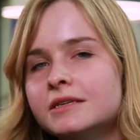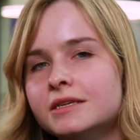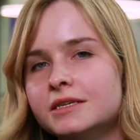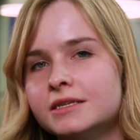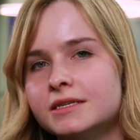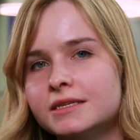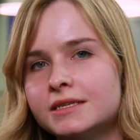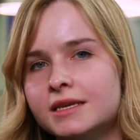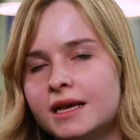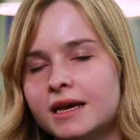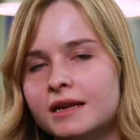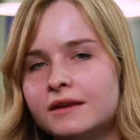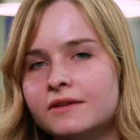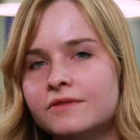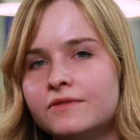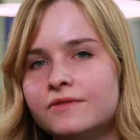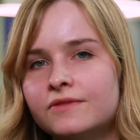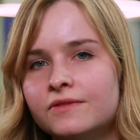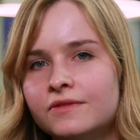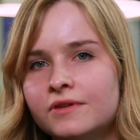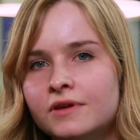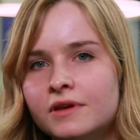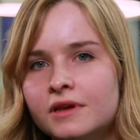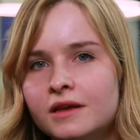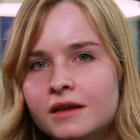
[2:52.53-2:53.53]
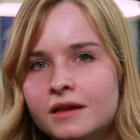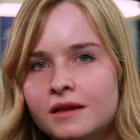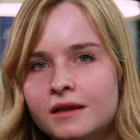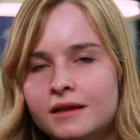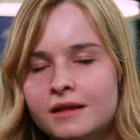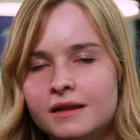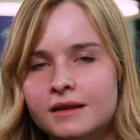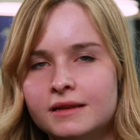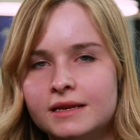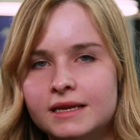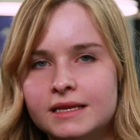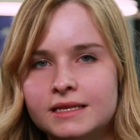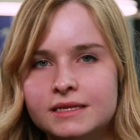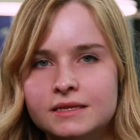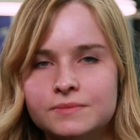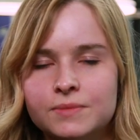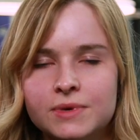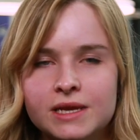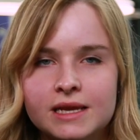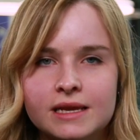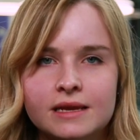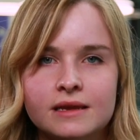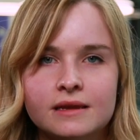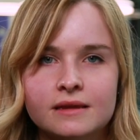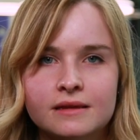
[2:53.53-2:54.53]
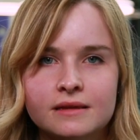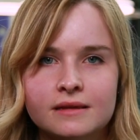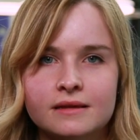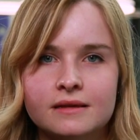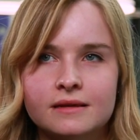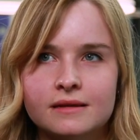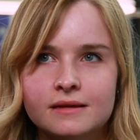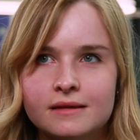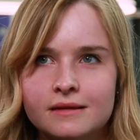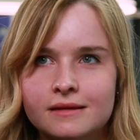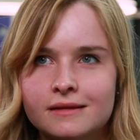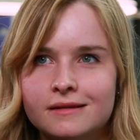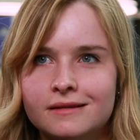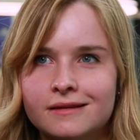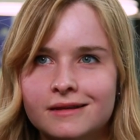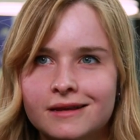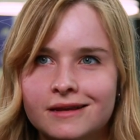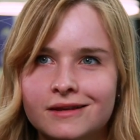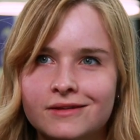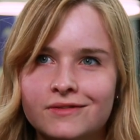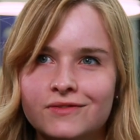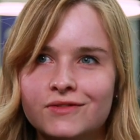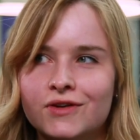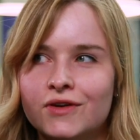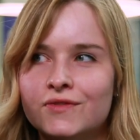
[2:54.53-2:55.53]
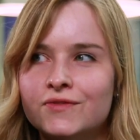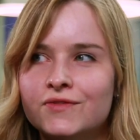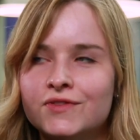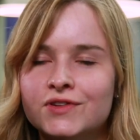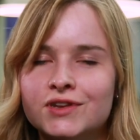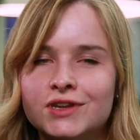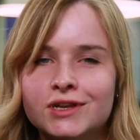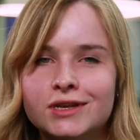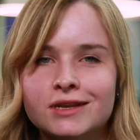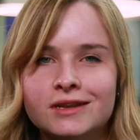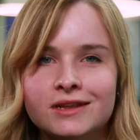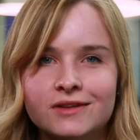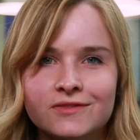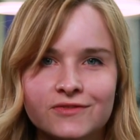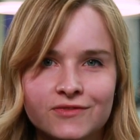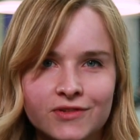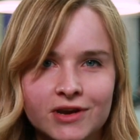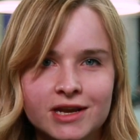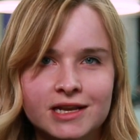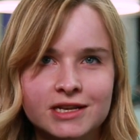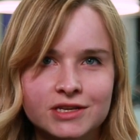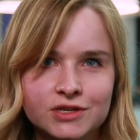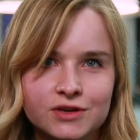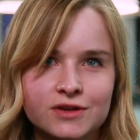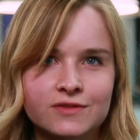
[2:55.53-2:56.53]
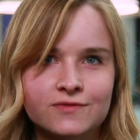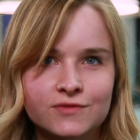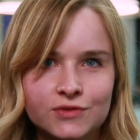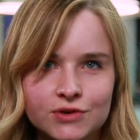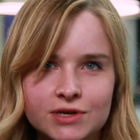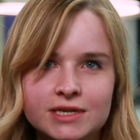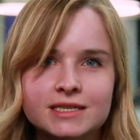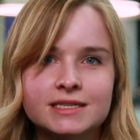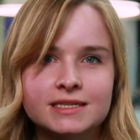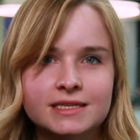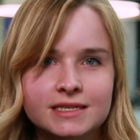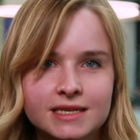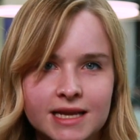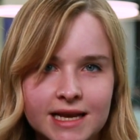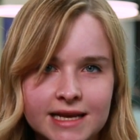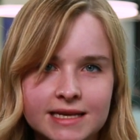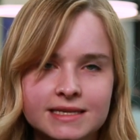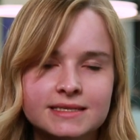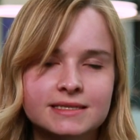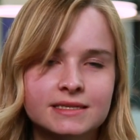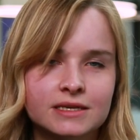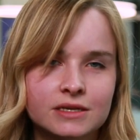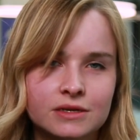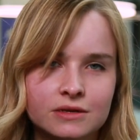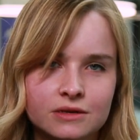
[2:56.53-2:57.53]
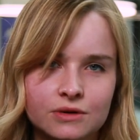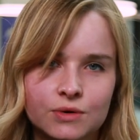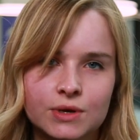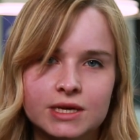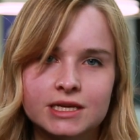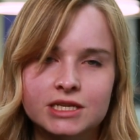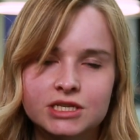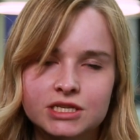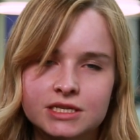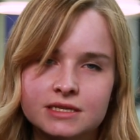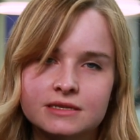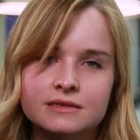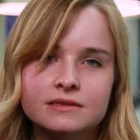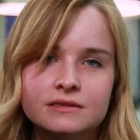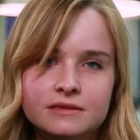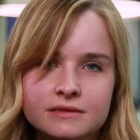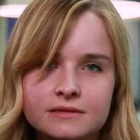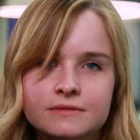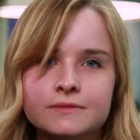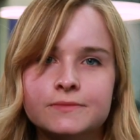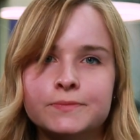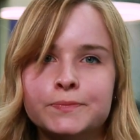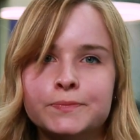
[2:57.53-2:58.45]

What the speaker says: You just kind of need to be kind of confident and find your own voice and ask questions.